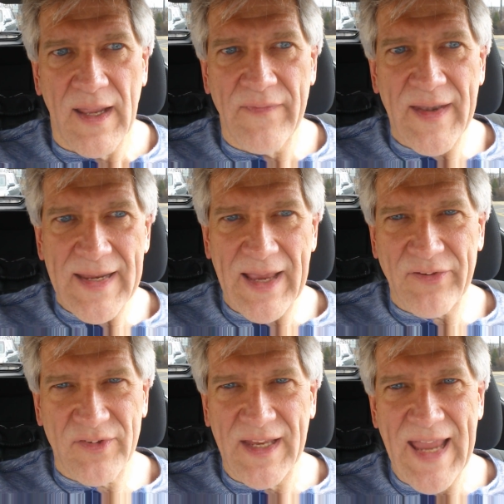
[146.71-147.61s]
And then he
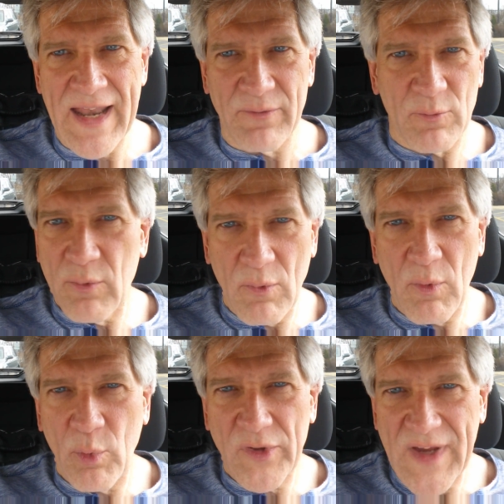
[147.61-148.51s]
asked again,
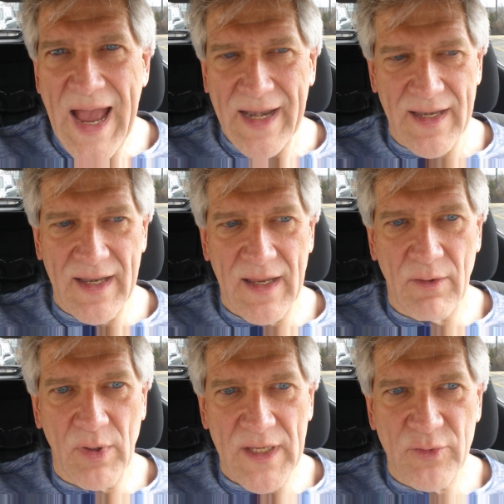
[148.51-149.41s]
Where's God?
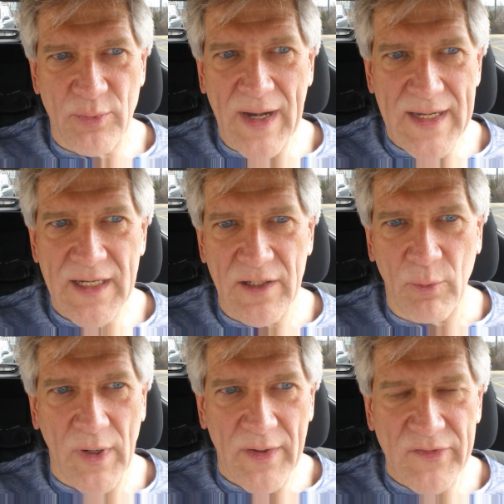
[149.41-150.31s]
Well, he's right here.
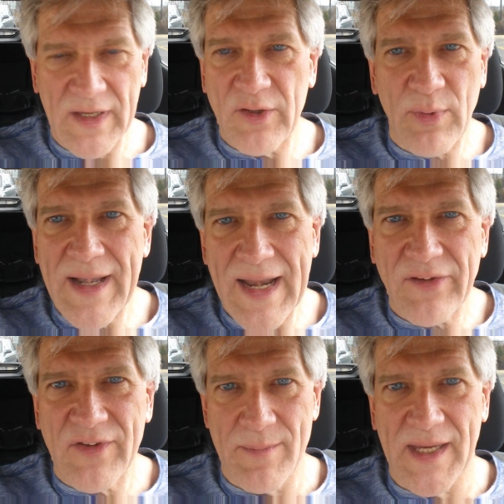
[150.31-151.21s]
Where is he? He's right
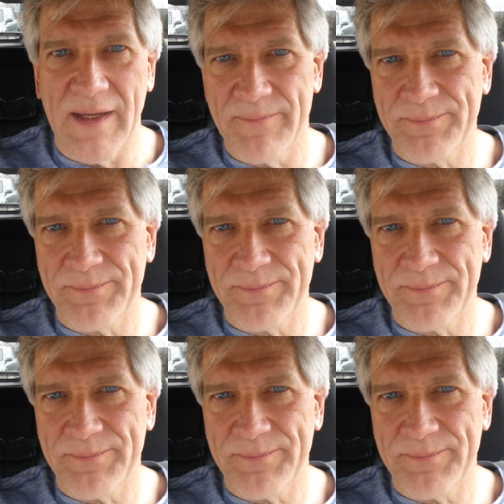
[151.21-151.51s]
next to me.